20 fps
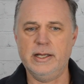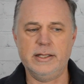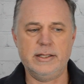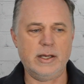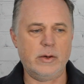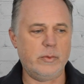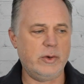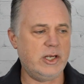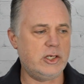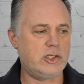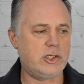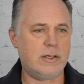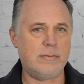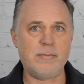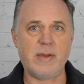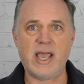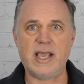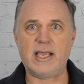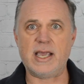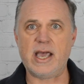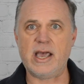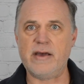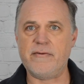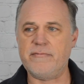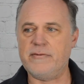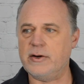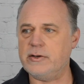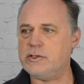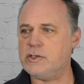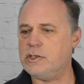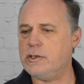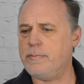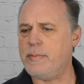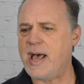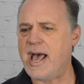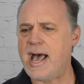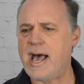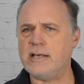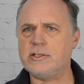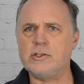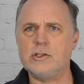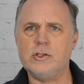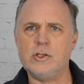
that we should make efforts to pass